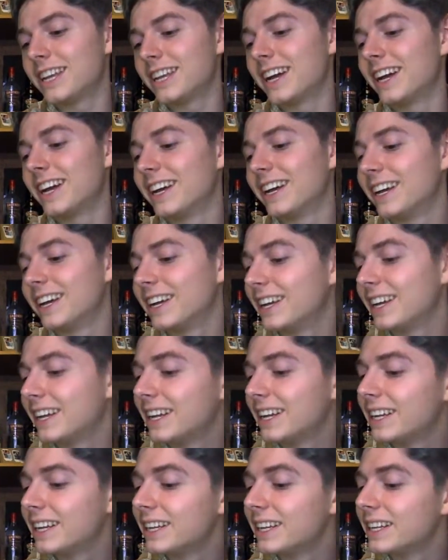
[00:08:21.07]

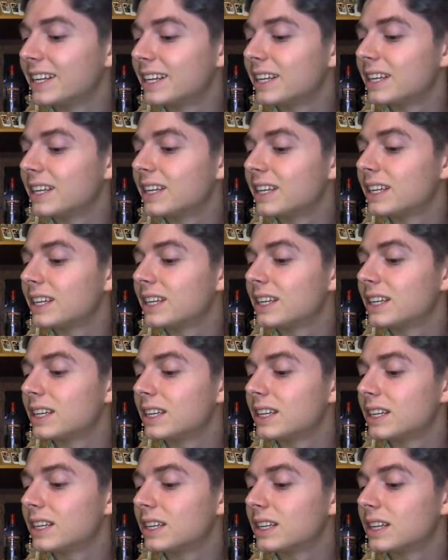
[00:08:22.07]

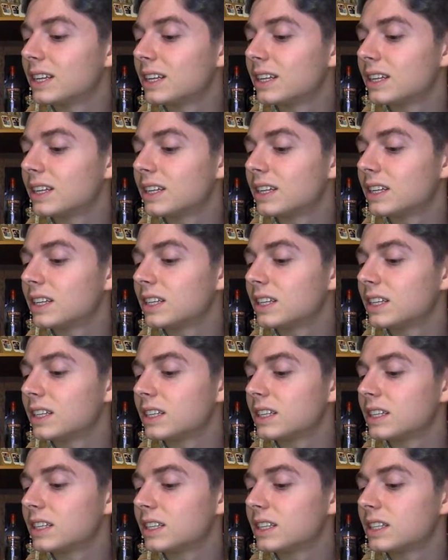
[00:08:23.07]

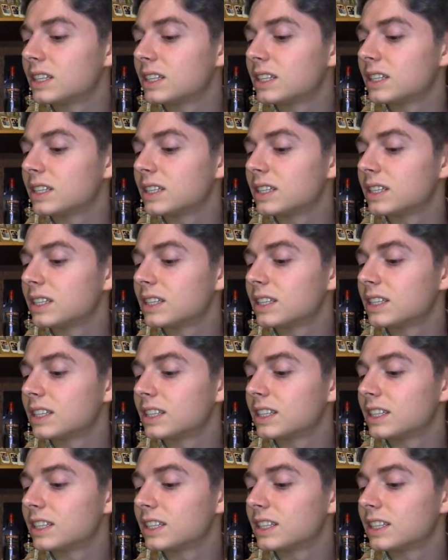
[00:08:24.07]

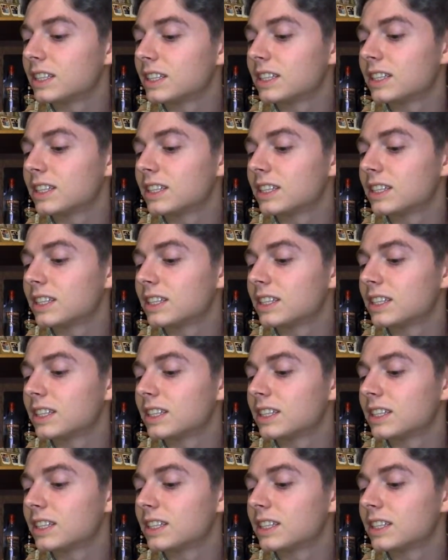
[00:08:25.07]
(silent)